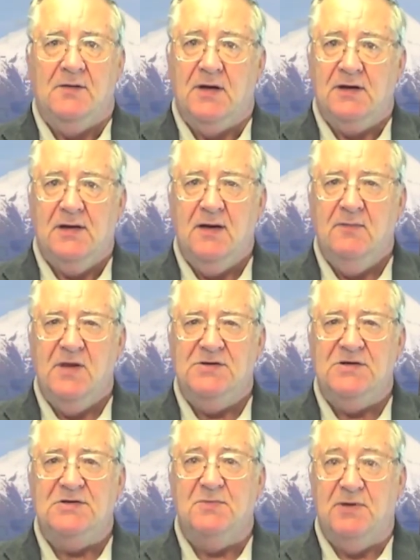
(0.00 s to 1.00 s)
They claim they're
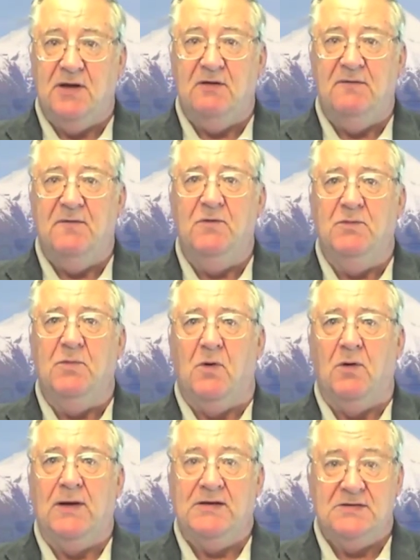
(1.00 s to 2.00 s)
just playing
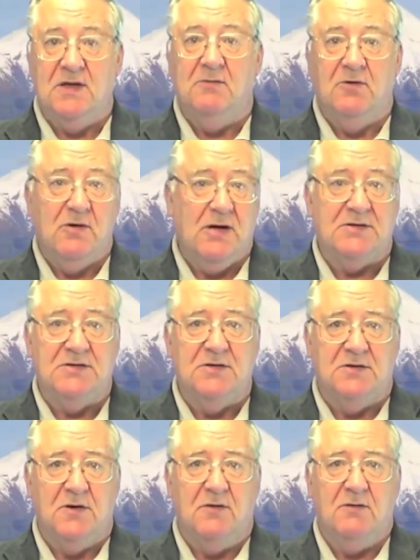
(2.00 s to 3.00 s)
football as they were asked
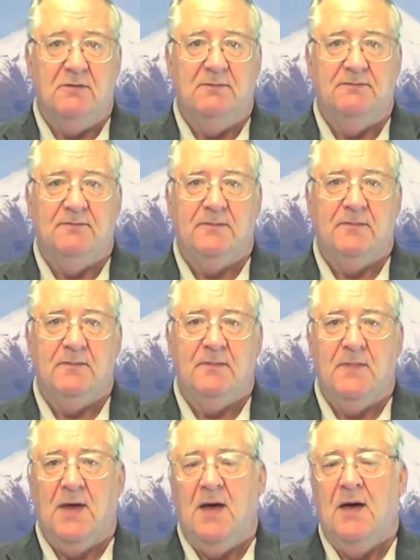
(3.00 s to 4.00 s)
to do.
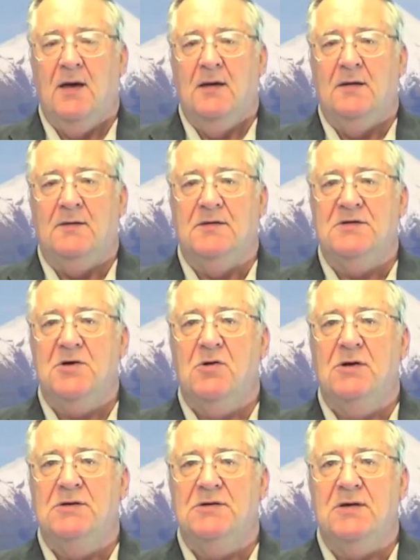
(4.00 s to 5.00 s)
The
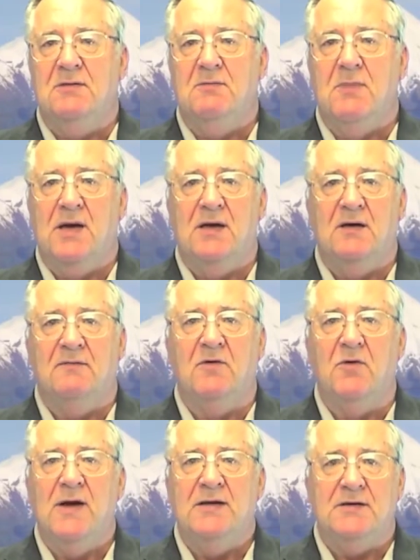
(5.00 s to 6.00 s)
soccer team may
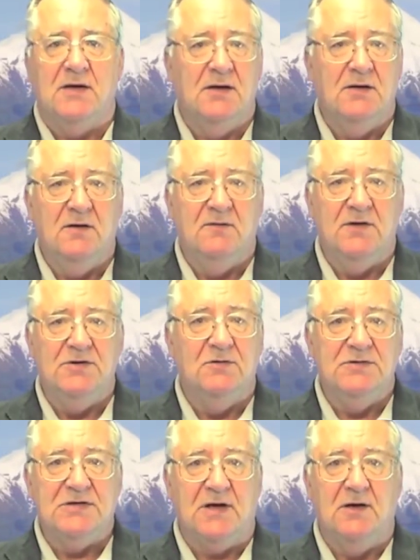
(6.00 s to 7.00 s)
have great
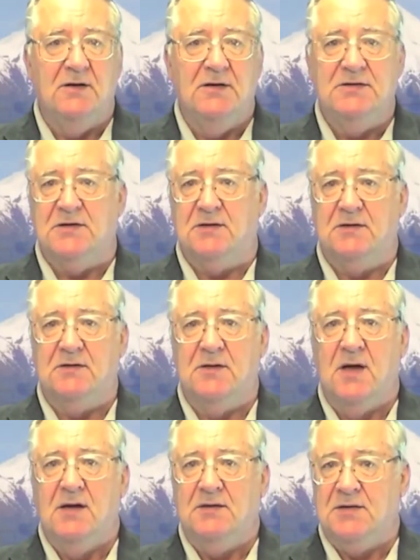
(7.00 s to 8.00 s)
individual skills and
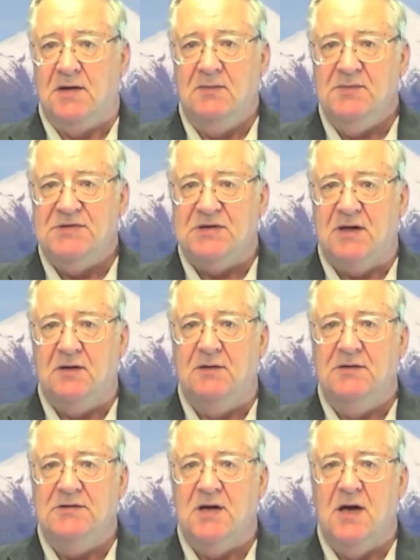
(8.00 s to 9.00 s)
team
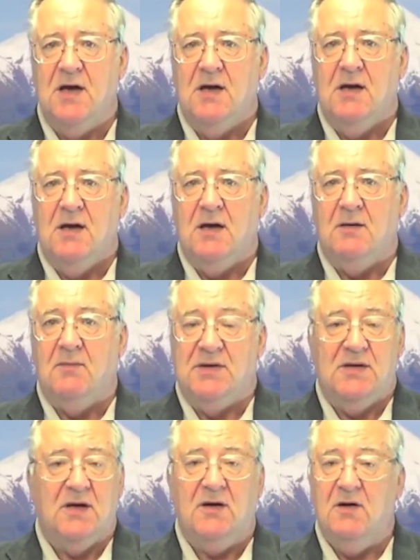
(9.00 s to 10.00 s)
skills,
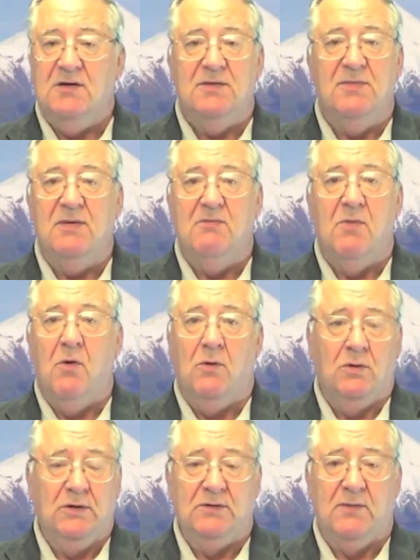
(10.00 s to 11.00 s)
but they're going to be
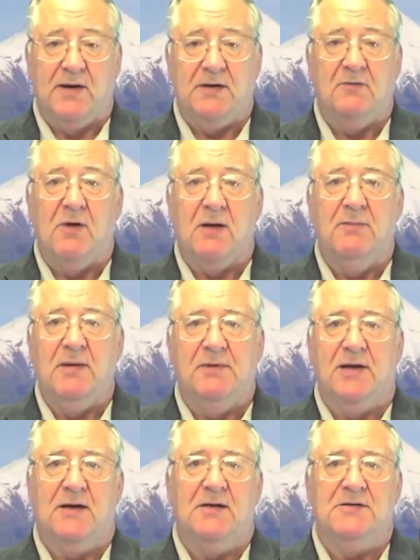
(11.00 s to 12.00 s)
mauled by the rugby
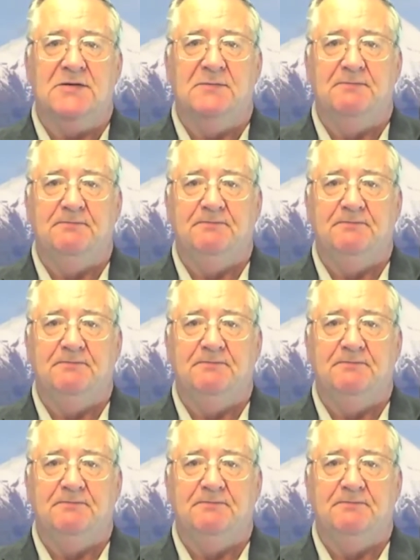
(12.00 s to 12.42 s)
players.